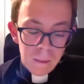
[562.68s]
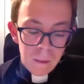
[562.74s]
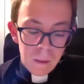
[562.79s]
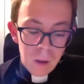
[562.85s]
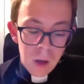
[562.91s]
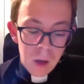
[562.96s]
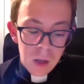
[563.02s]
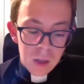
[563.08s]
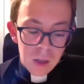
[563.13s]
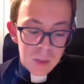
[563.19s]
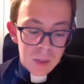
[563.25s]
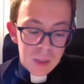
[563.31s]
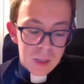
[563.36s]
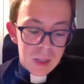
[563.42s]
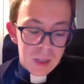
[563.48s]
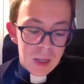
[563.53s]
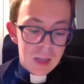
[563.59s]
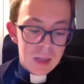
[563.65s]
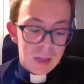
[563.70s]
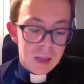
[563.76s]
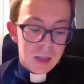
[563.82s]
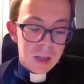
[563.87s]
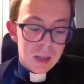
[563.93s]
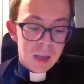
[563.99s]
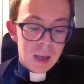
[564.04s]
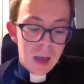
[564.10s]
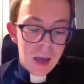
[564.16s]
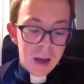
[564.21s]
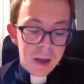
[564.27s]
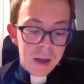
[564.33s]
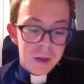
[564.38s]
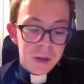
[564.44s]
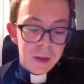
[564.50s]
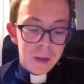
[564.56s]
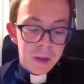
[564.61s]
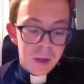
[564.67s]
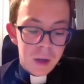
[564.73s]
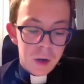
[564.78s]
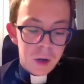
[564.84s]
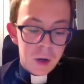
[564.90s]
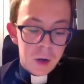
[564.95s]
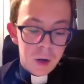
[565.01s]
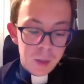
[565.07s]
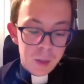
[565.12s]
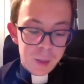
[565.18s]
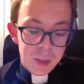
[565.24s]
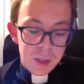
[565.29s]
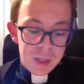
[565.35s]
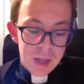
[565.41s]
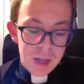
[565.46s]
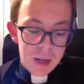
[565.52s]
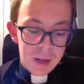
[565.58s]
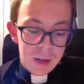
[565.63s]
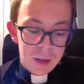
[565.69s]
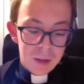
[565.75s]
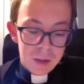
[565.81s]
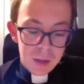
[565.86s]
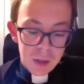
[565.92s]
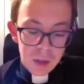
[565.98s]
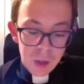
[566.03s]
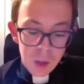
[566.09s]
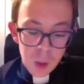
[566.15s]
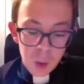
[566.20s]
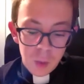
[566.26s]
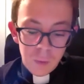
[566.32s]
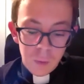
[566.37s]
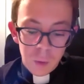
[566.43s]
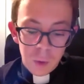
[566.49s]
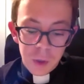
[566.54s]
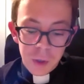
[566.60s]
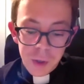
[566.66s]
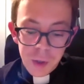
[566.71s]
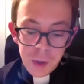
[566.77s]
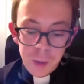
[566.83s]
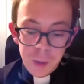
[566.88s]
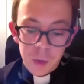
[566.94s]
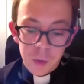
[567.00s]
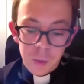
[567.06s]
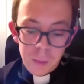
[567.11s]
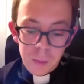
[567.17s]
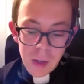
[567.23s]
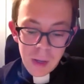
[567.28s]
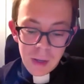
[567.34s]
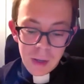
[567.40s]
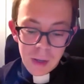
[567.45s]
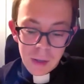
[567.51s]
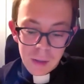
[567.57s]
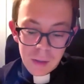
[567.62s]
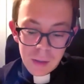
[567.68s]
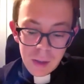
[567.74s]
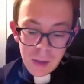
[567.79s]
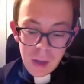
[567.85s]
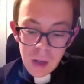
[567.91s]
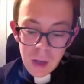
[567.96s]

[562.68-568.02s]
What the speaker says: Assmann states that Canaan here represents the code for Hebrew pagans,